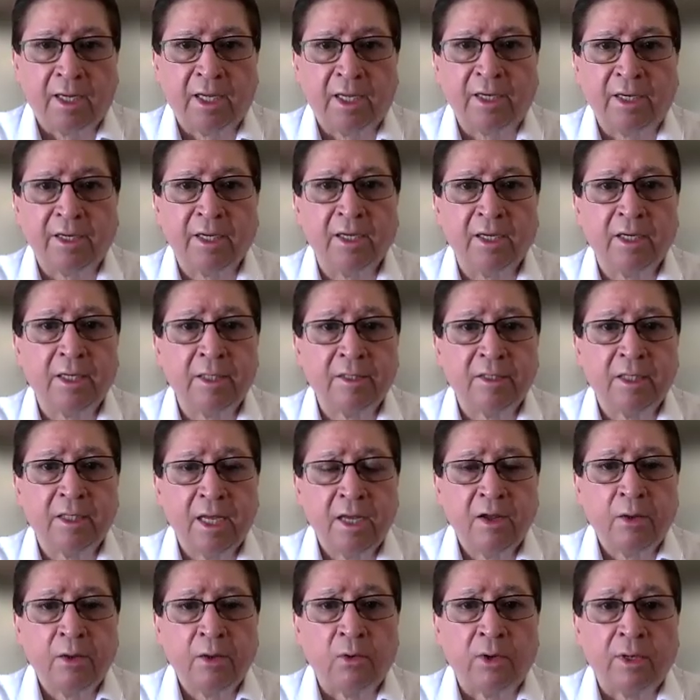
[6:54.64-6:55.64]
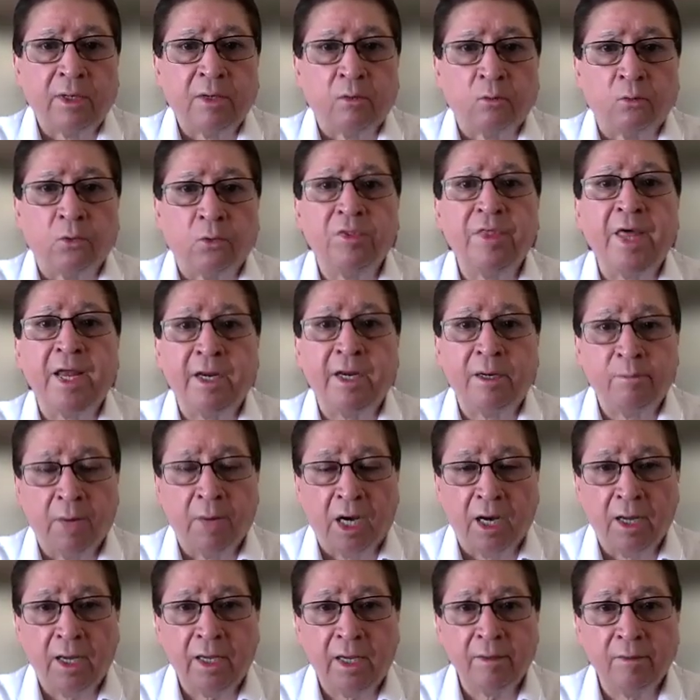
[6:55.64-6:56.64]
And with
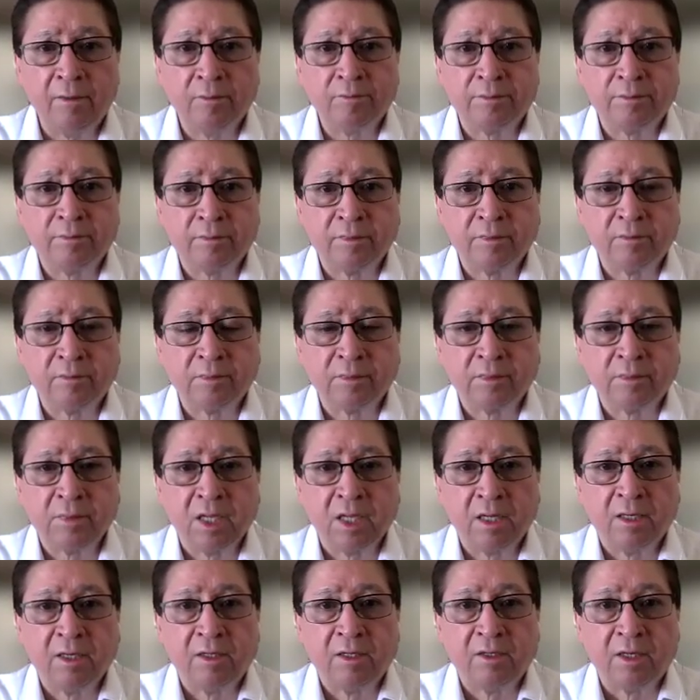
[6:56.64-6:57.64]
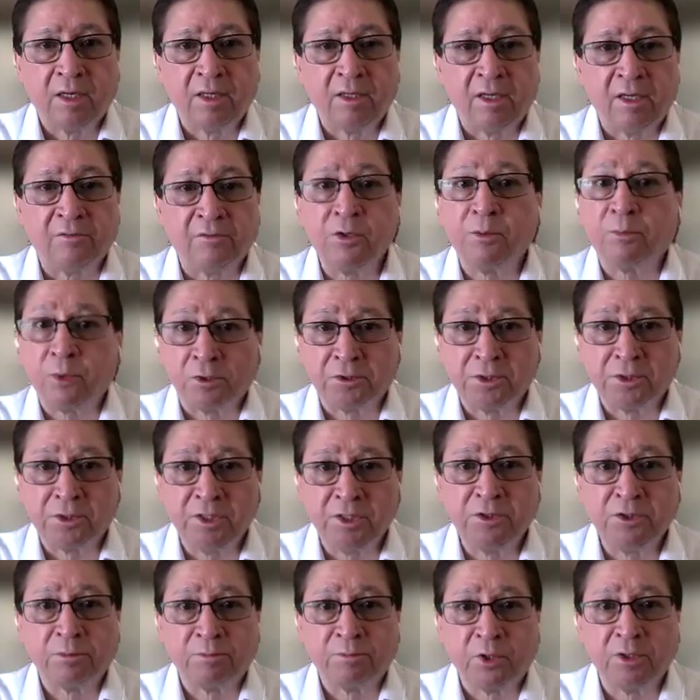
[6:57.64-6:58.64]
that in mind, if you're a
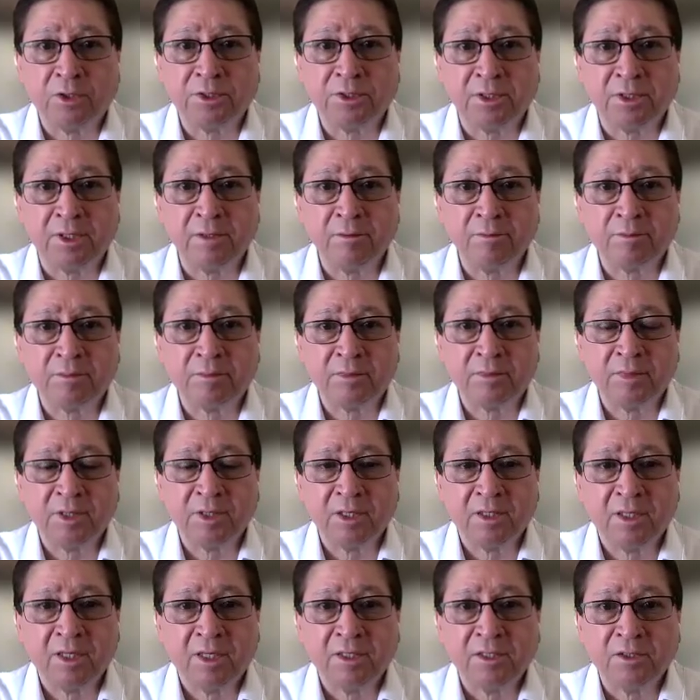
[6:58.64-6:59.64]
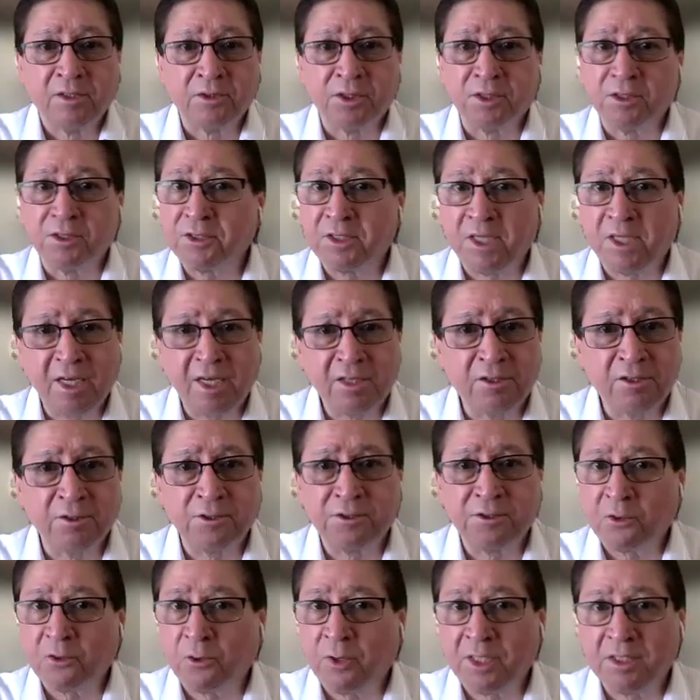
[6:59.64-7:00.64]
procedural person, just
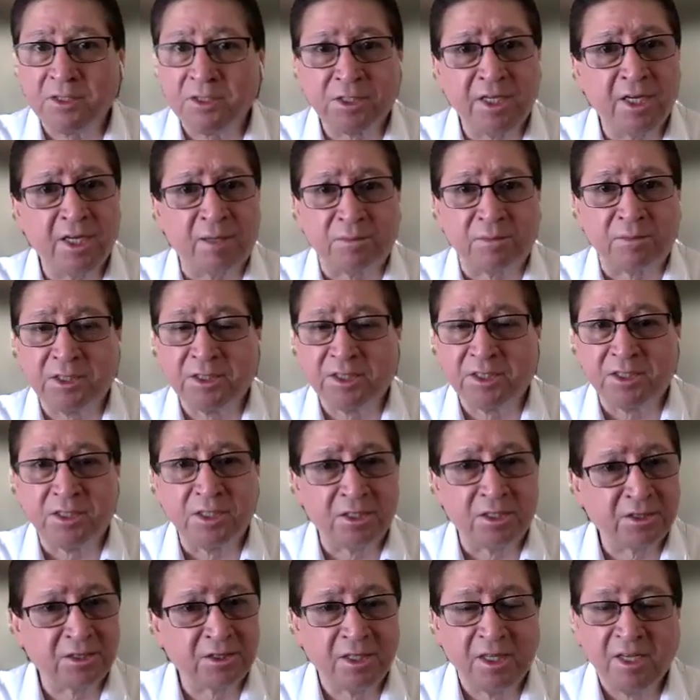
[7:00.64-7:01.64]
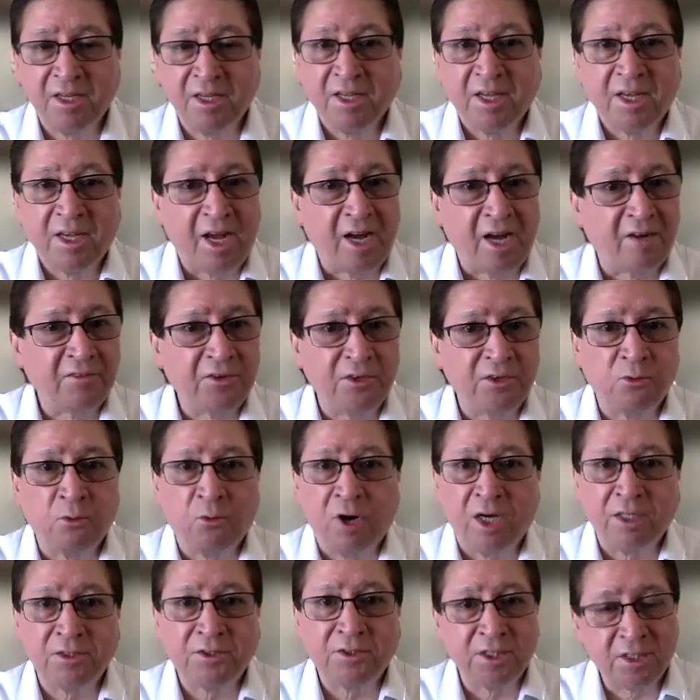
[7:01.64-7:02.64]
take those quick steps. Just
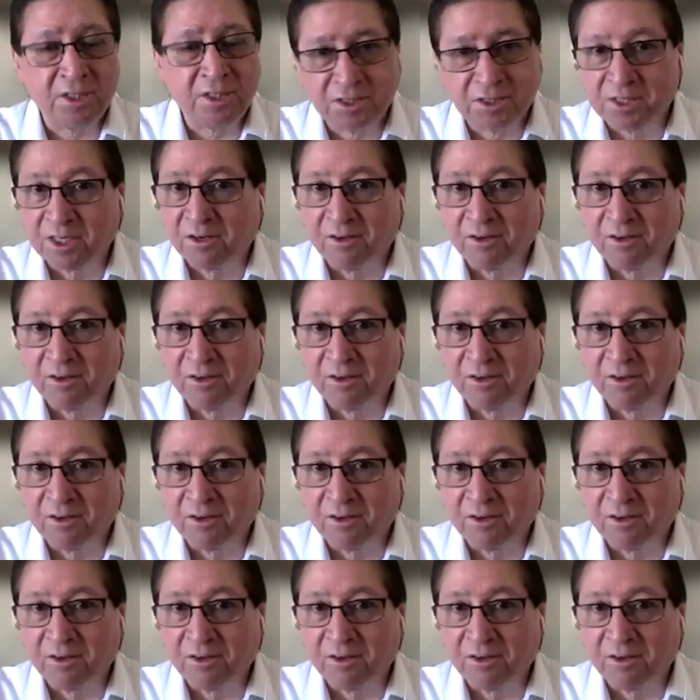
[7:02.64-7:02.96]
after you watch